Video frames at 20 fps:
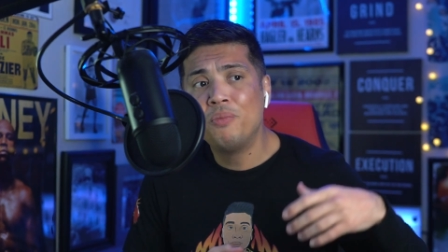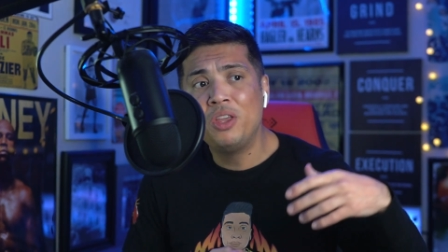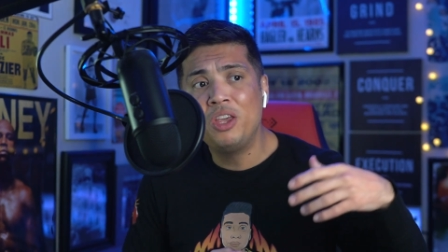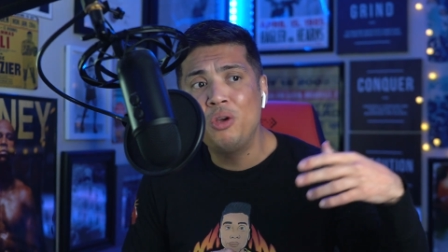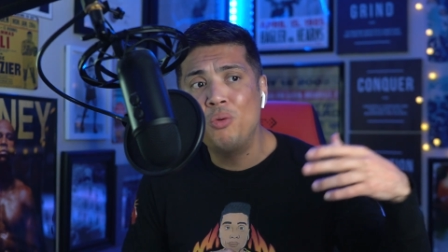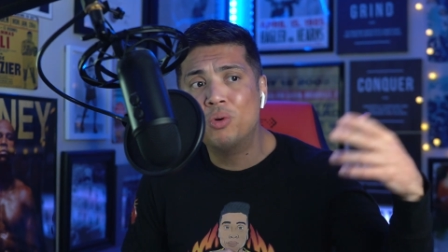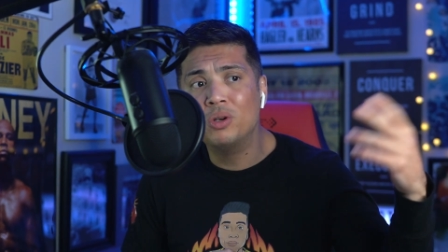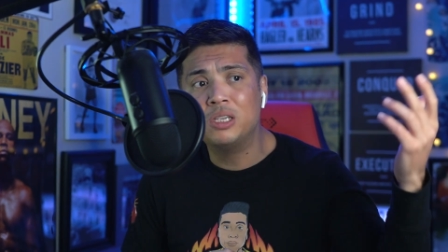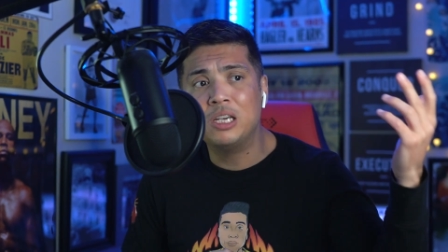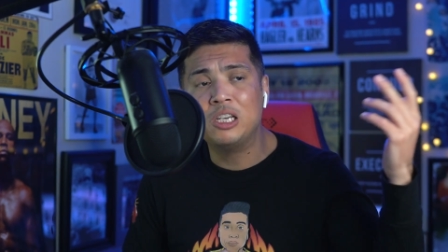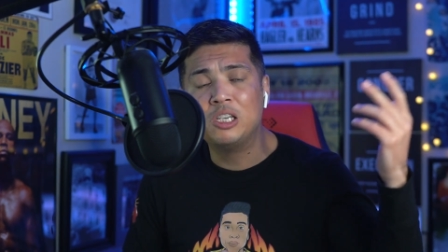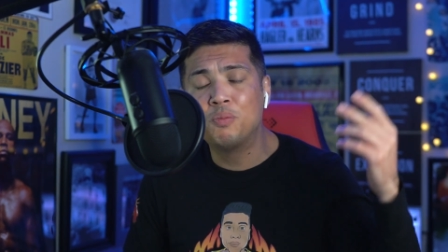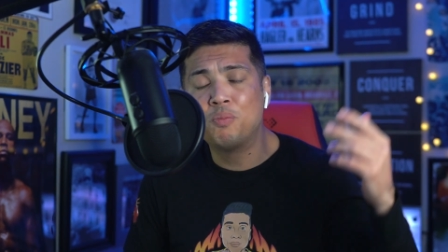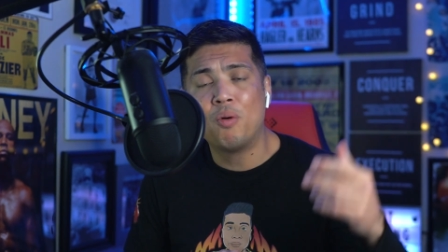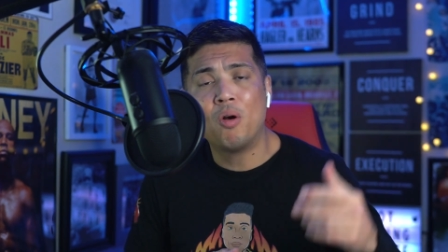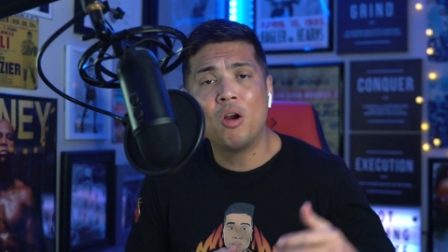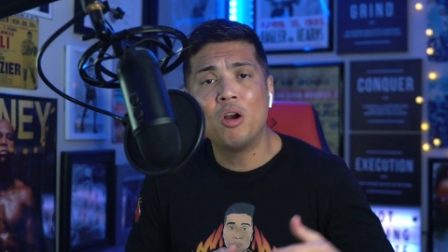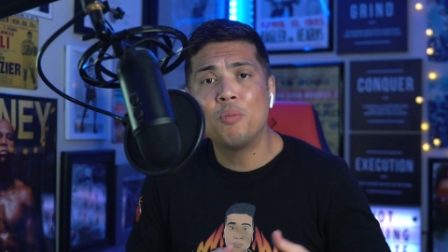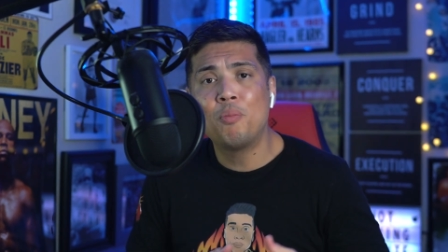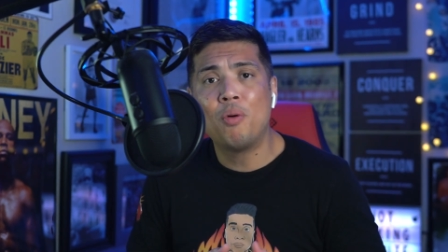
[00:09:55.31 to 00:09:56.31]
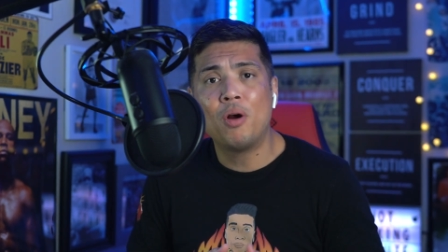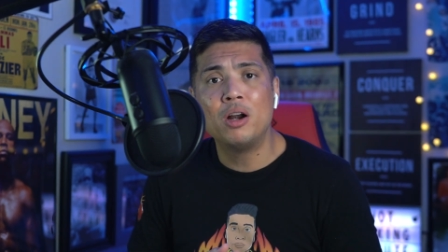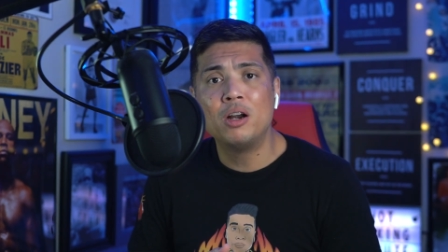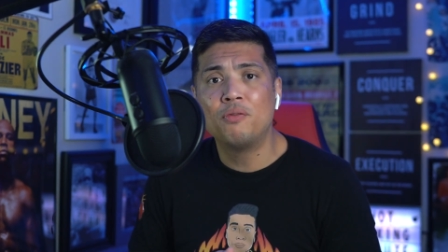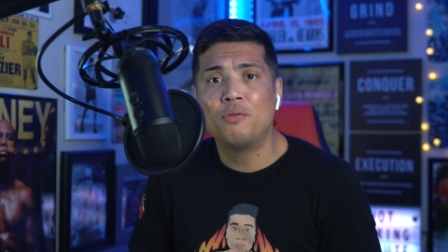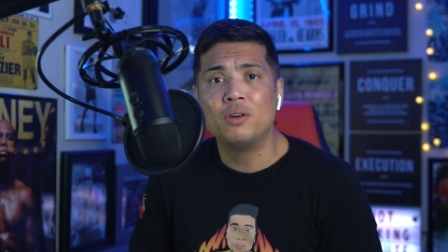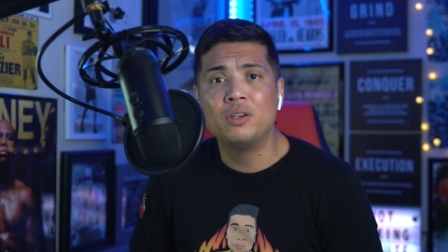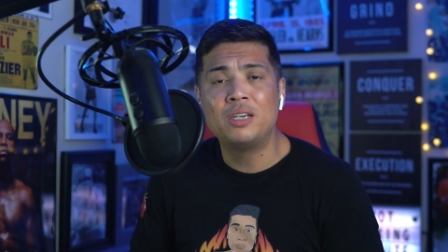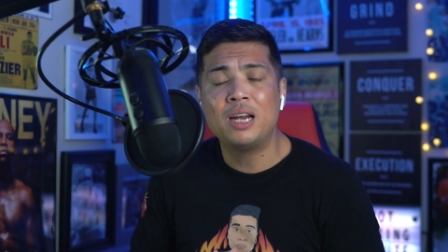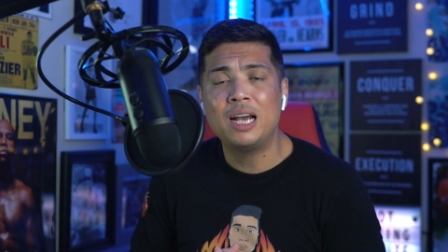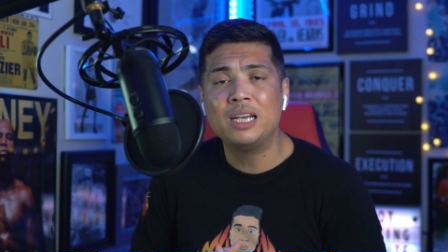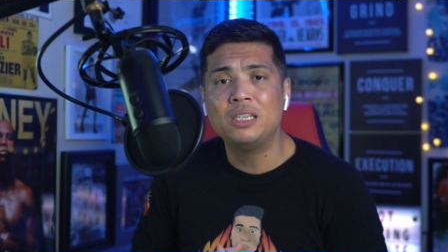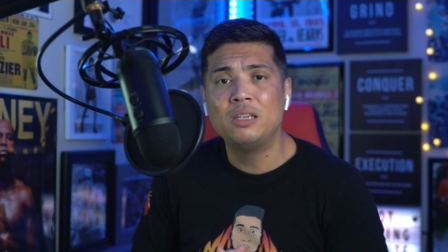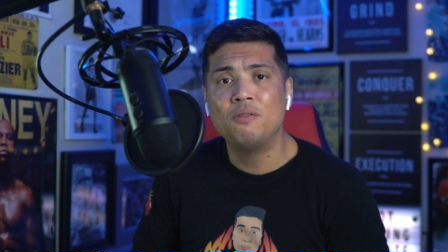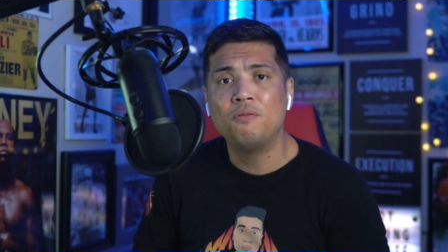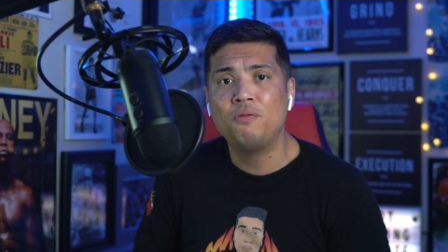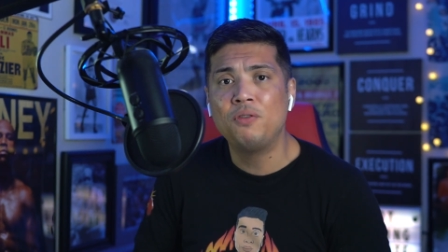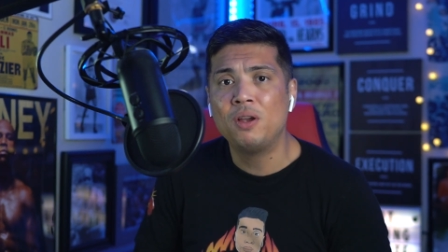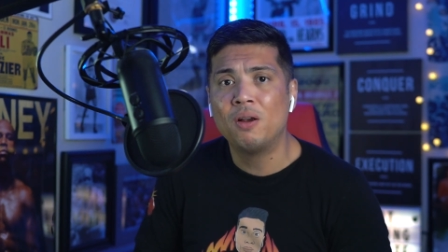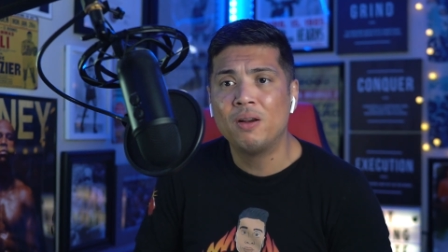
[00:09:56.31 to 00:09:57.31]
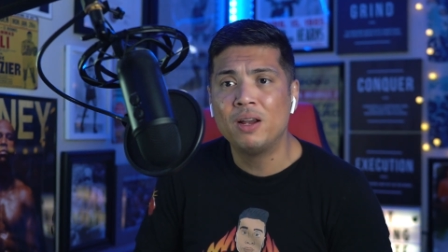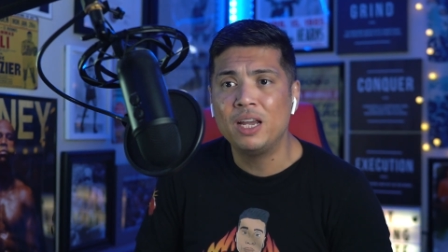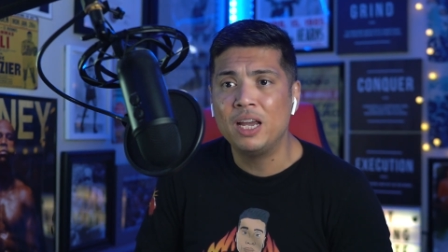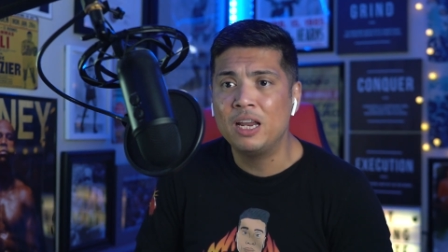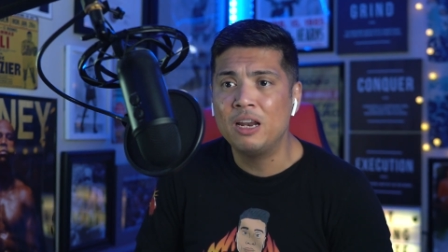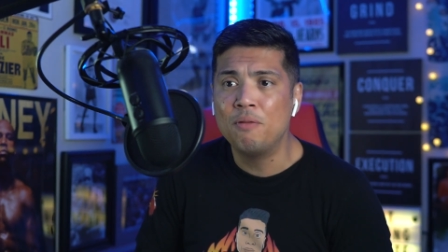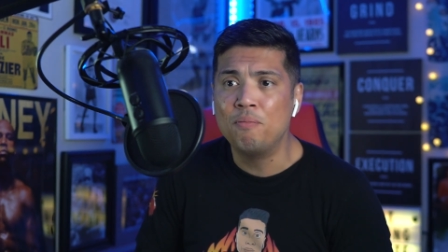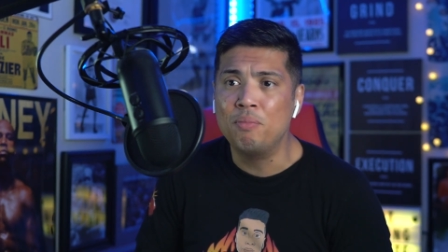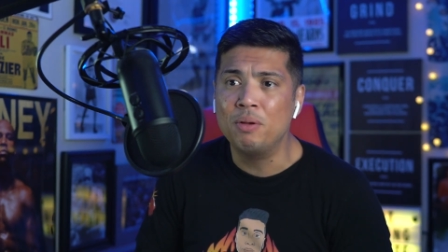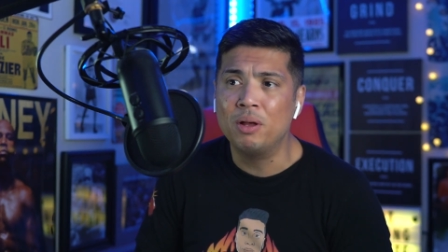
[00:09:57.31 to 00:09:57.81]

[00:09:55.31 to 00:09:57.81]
He was a sparring partner for Tyson Fury in the